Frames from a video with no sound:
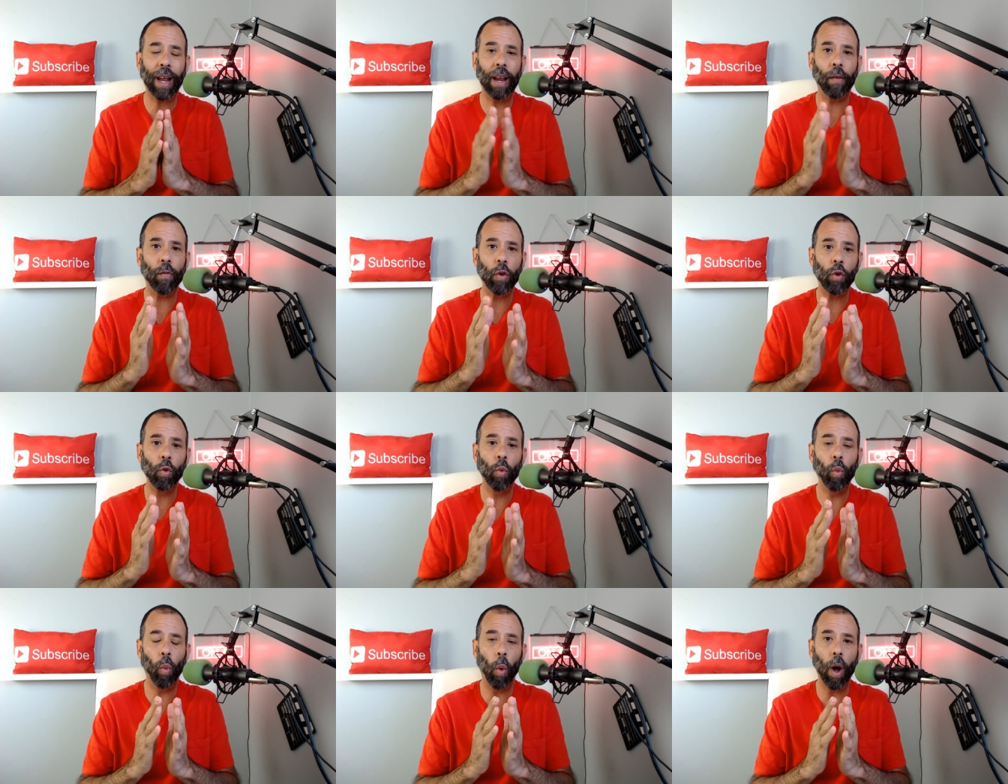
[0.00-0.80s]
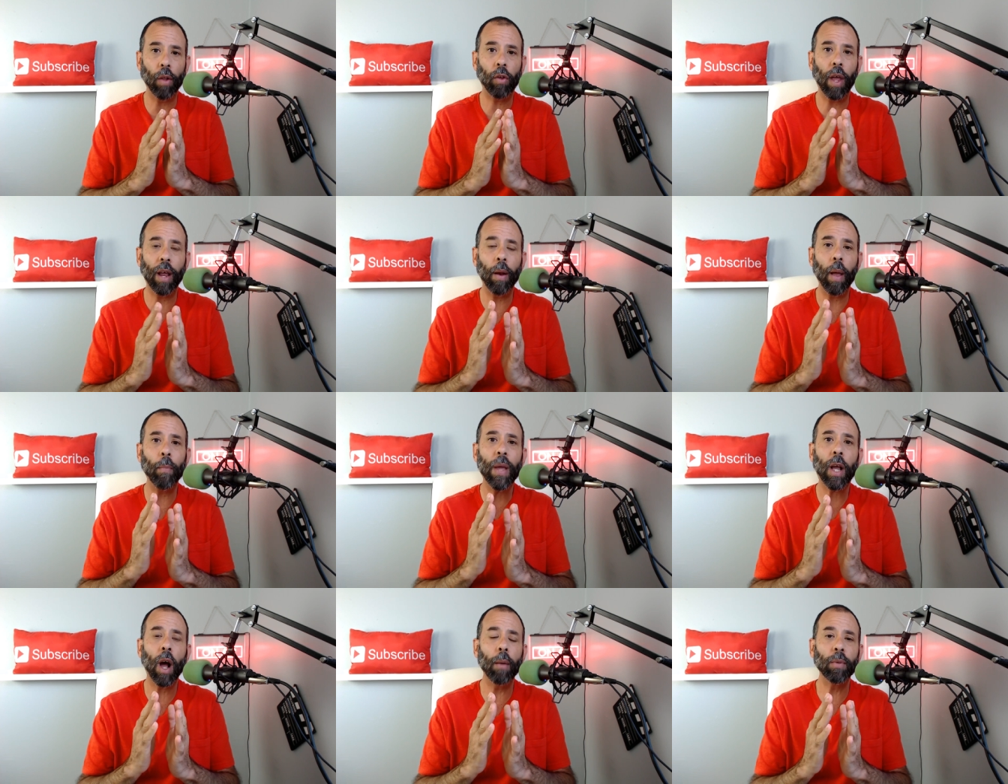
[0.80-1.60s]
And if you want to, it,
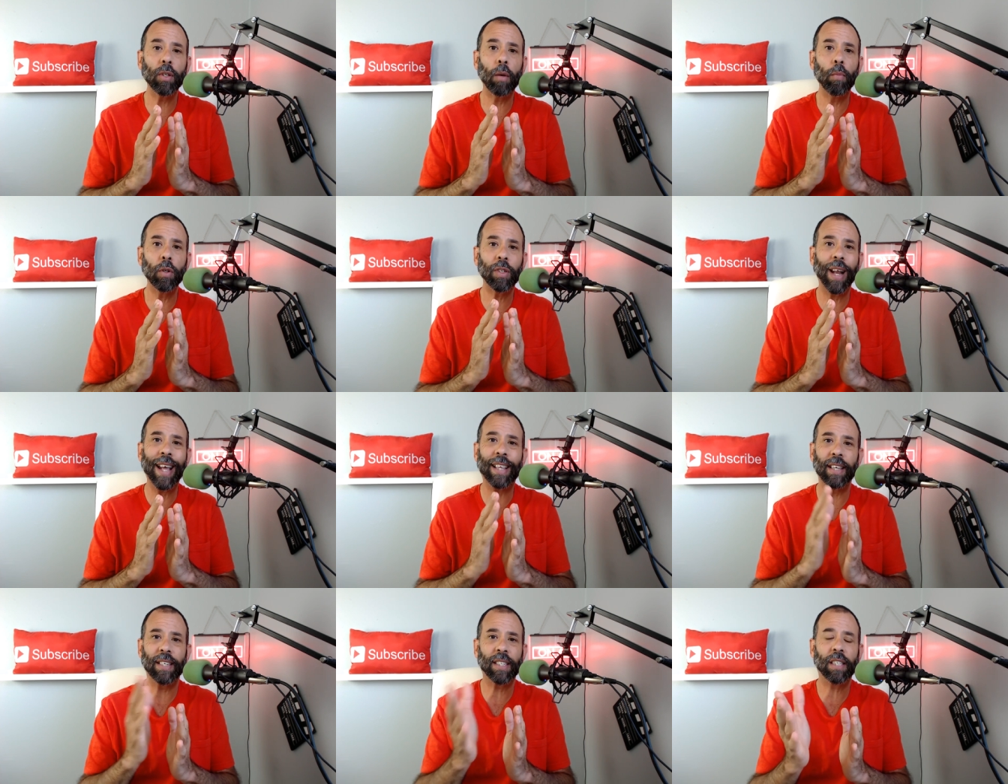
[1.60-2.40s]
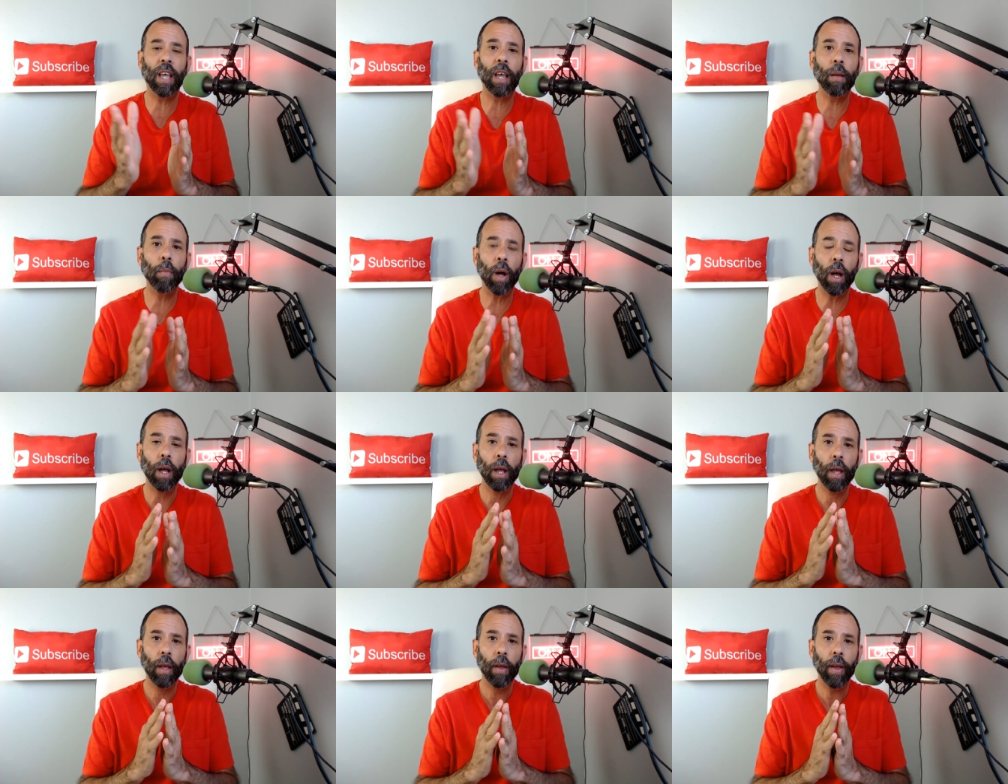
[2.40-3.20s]
it becomes almost like the stigma